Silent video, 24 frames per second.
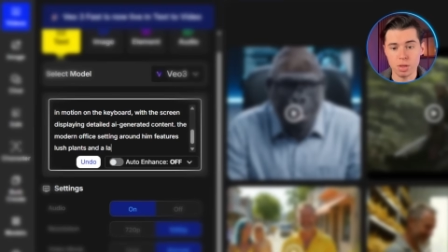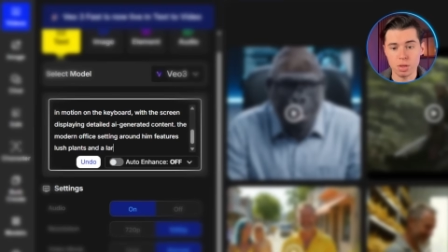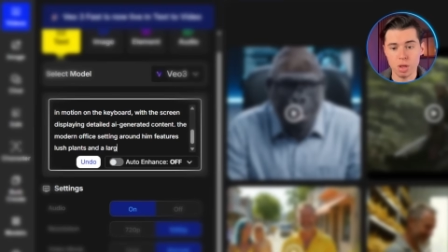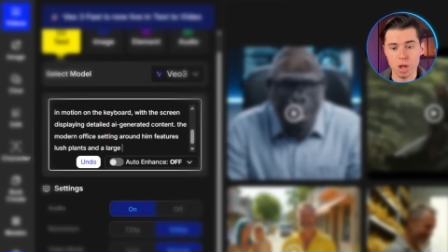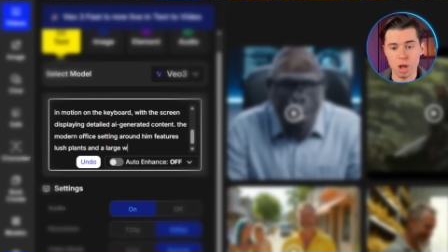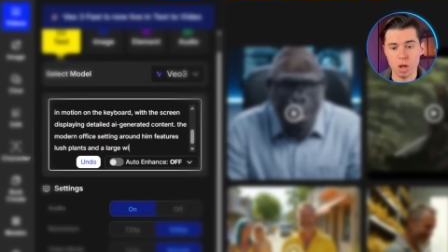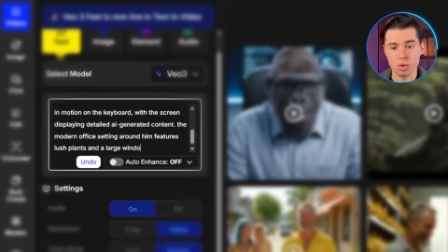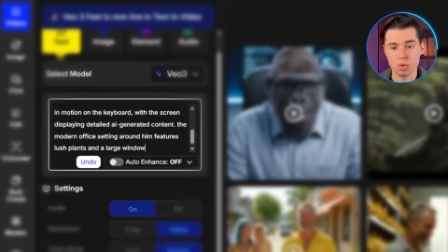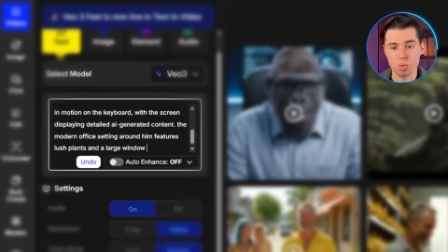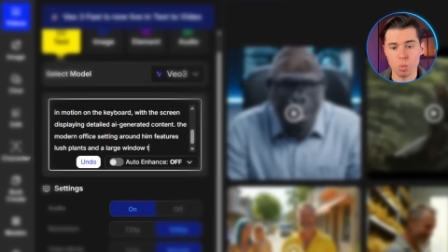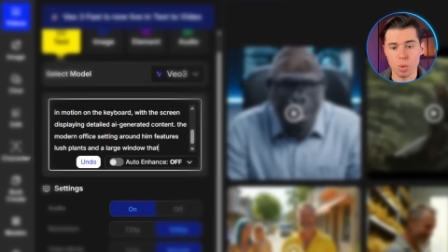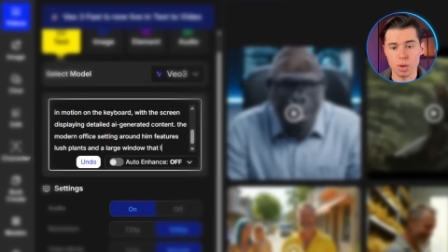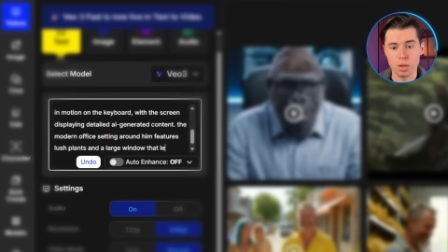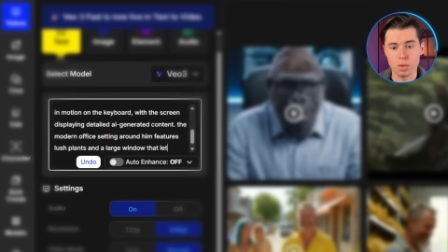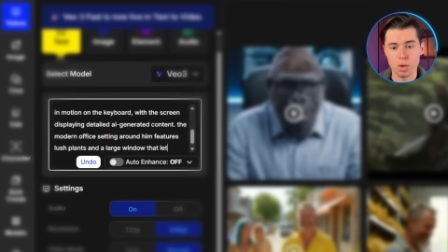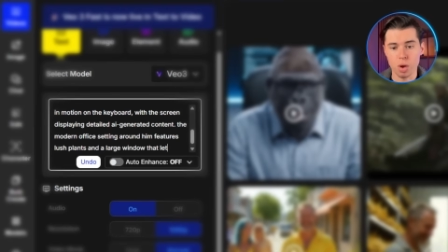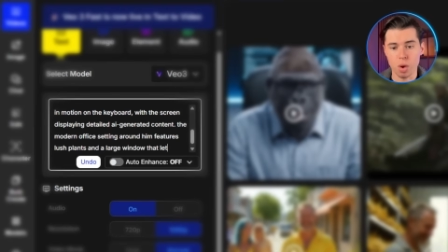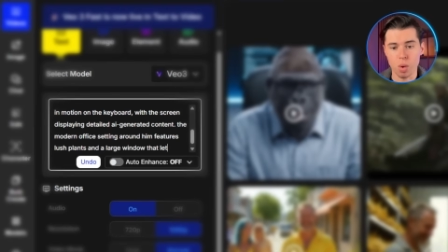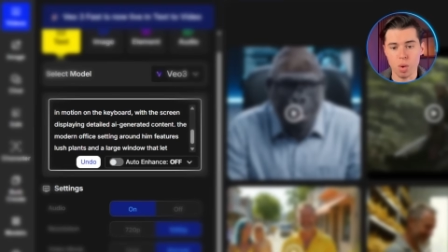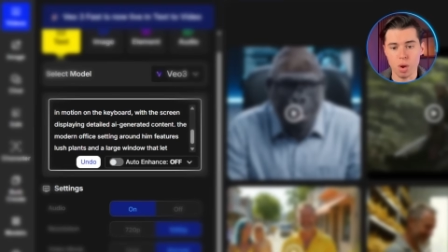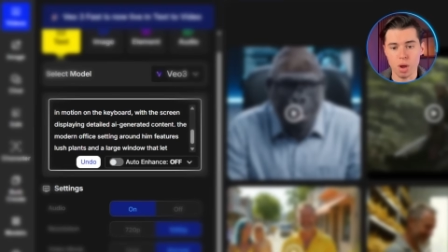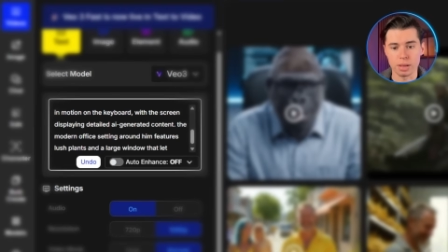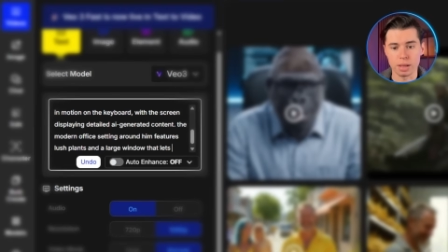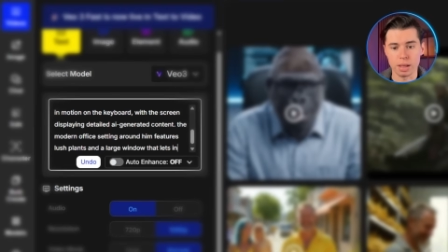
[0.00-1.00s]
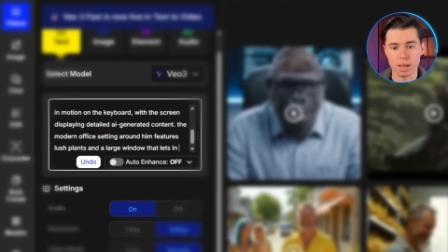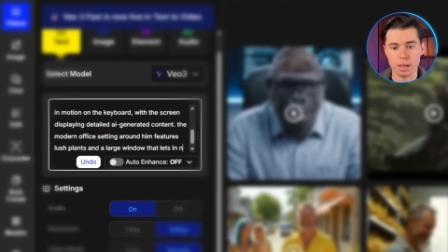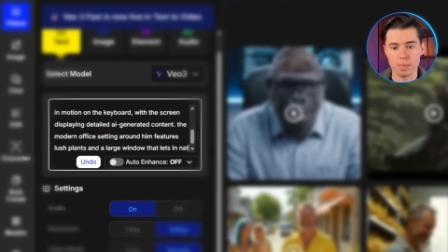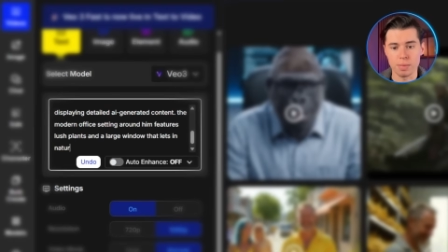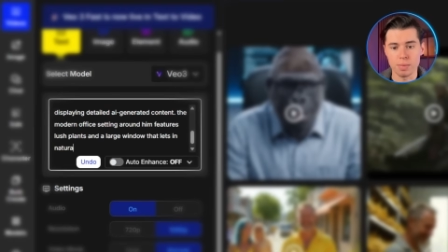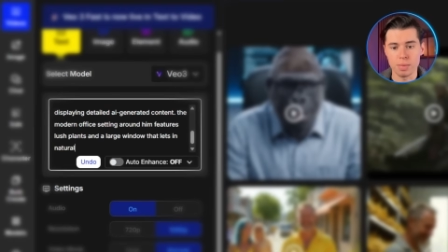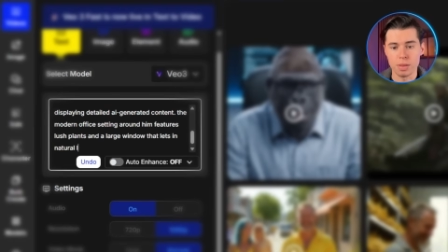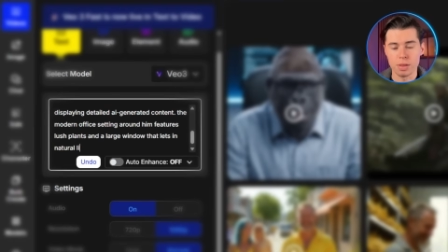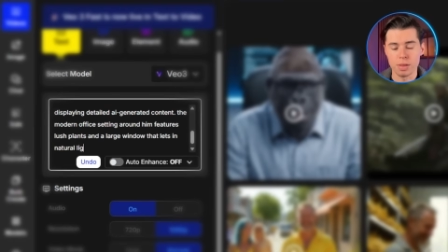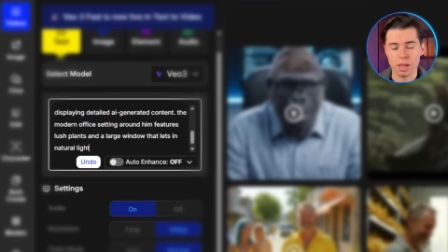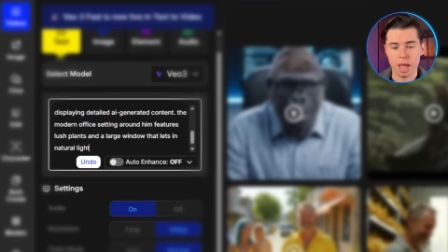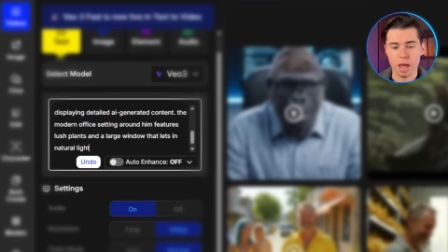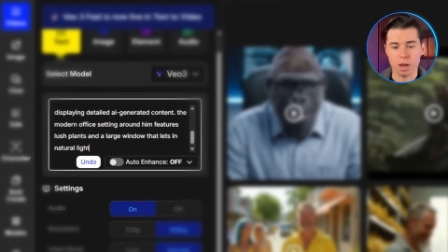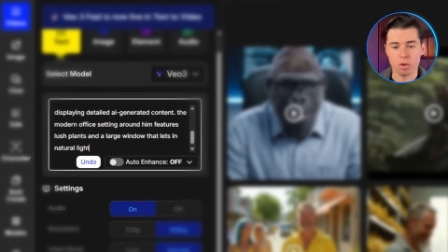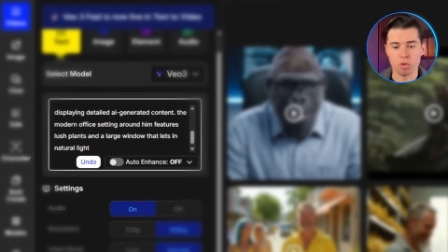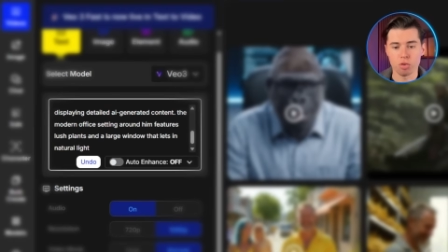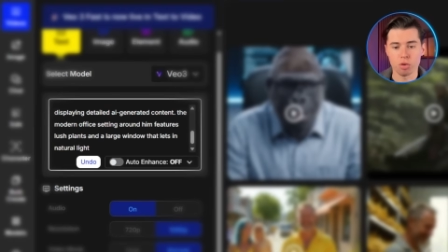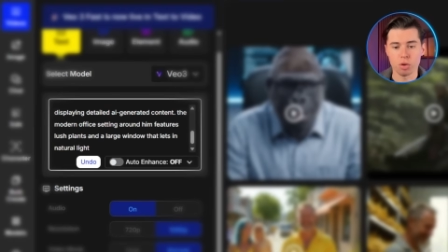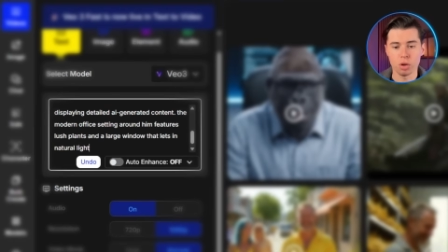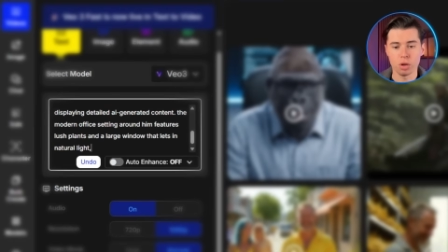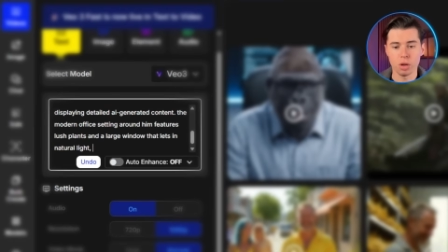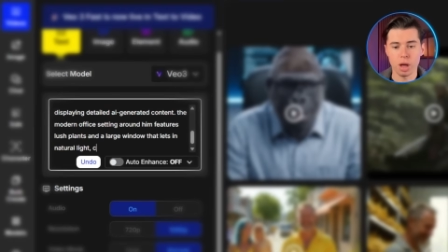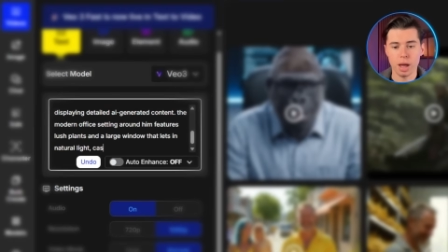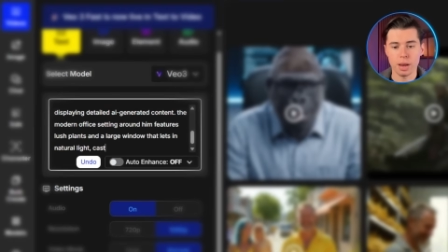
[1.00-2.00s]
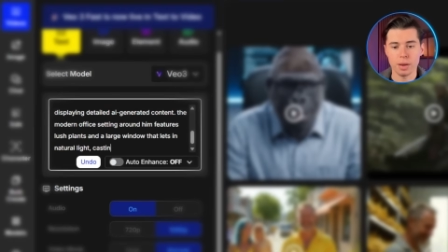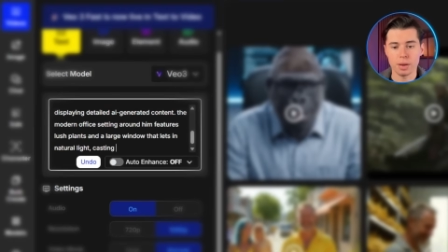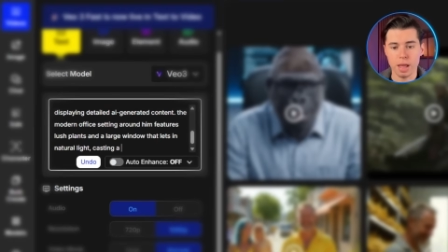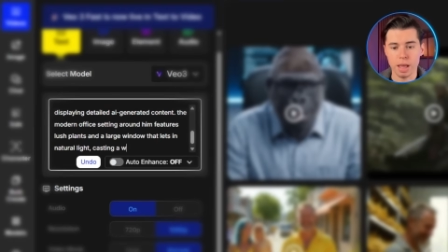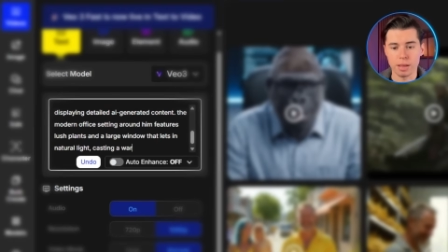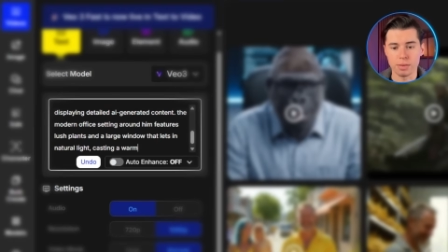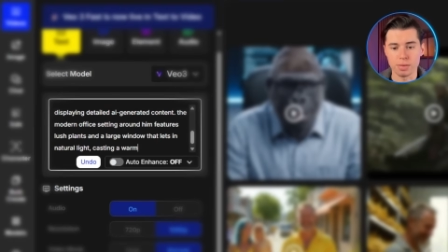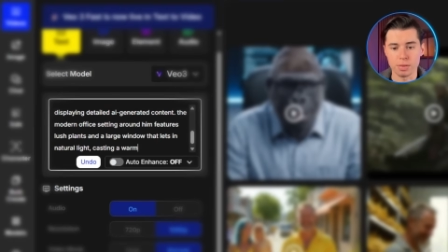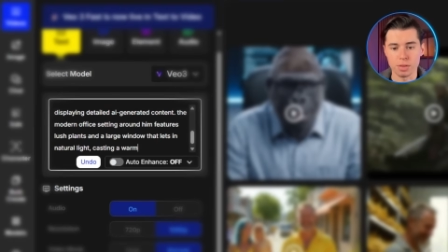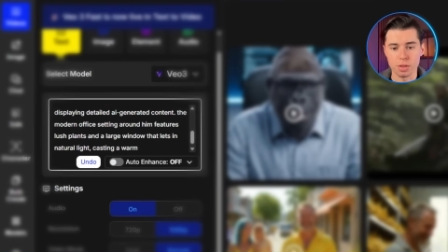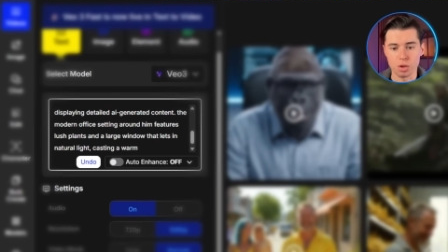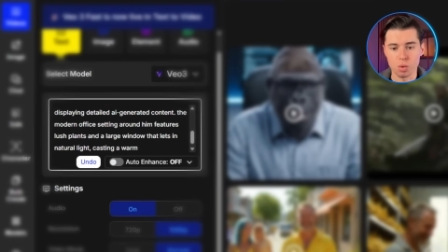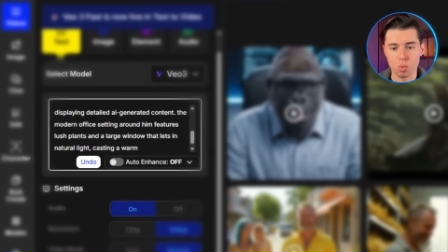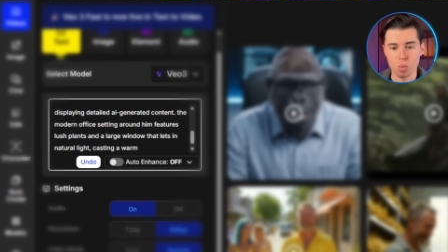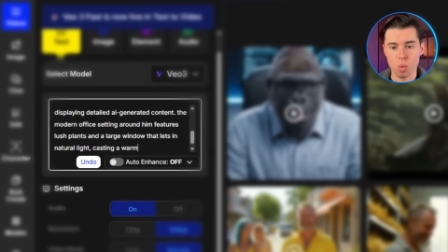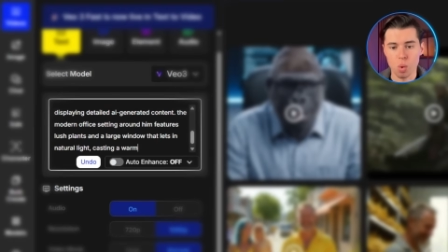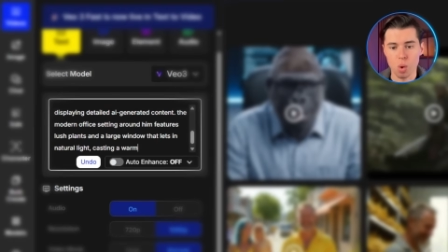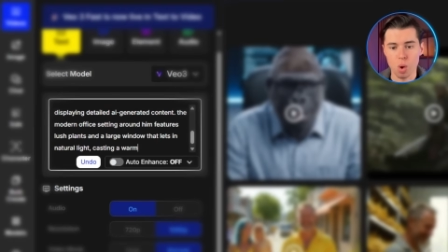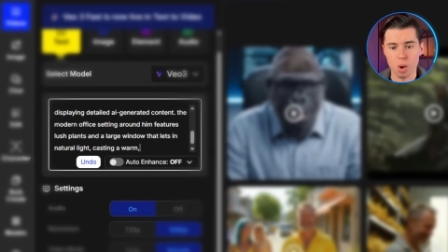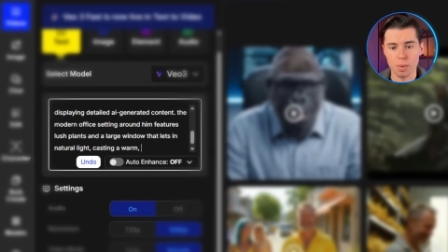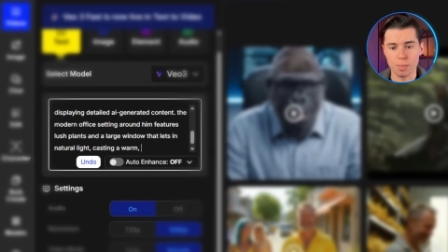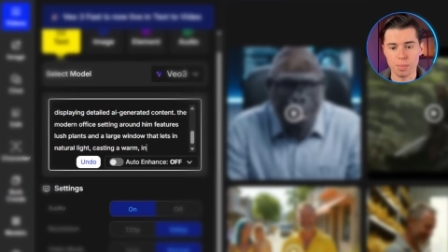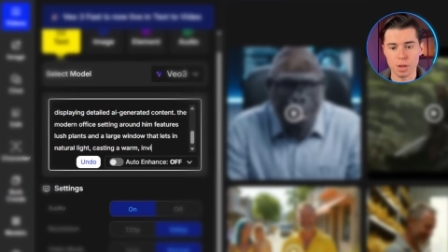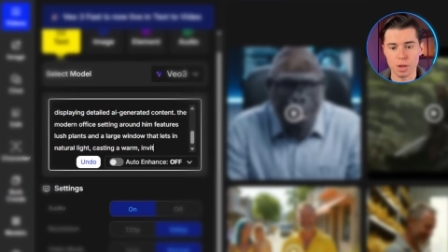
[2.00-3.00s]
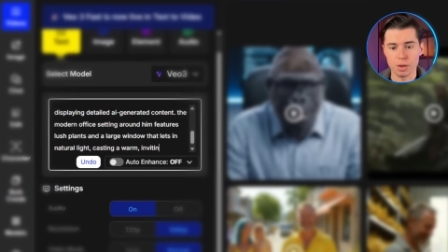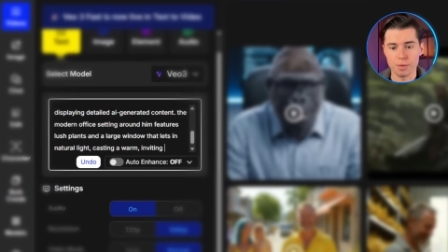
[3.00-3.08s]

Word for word: a large window that lets in natural light, casting a warm,